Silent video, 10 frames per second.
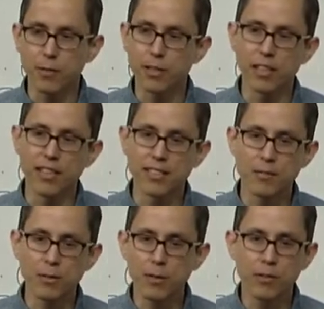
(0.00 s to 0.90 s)
we realized
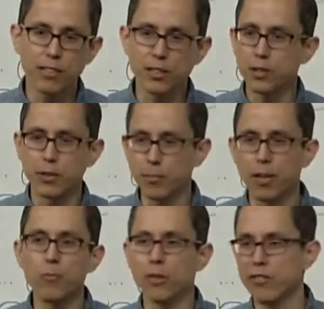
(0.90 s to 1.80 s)
we weren't really sure what
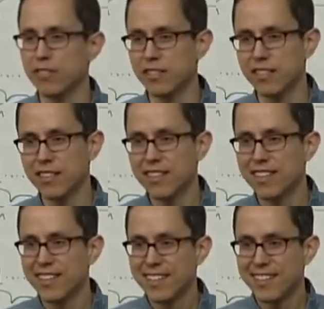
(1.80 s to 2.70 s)
problem we were fixing.
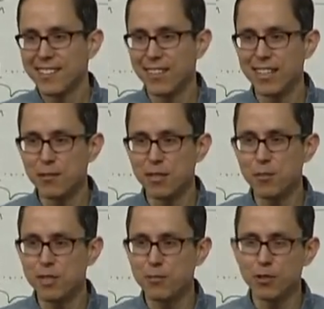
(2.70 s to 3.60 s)
right? It was
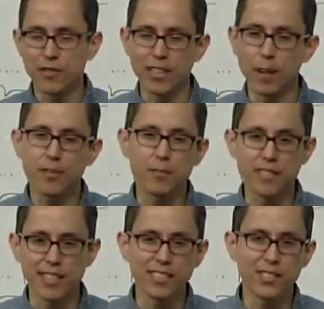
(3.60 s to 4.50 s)
almost more of an
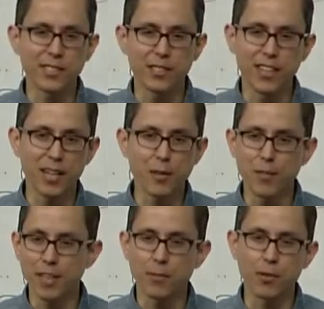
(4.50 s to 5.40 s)
optimization of how do we
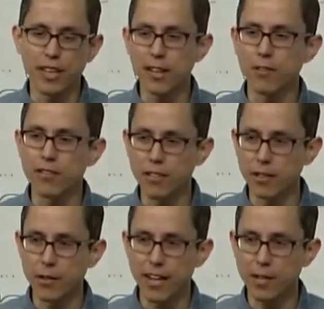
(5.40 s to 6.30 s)
make more ad
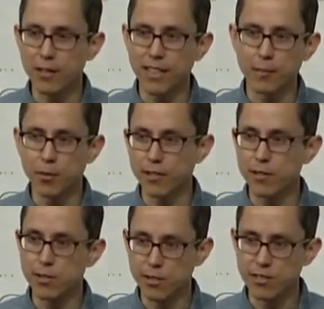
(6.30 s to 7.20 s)
revenue? How do we get more
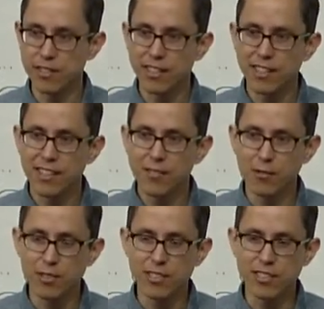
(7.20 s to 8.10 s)
users?
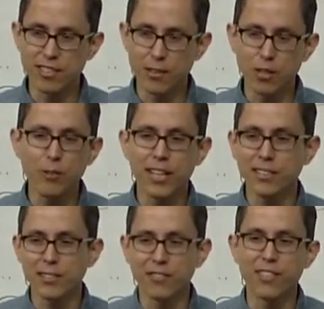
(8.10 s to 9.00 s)
Versus like, what are we
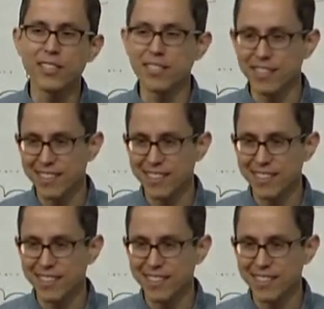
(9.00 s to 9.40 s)
actually fixing?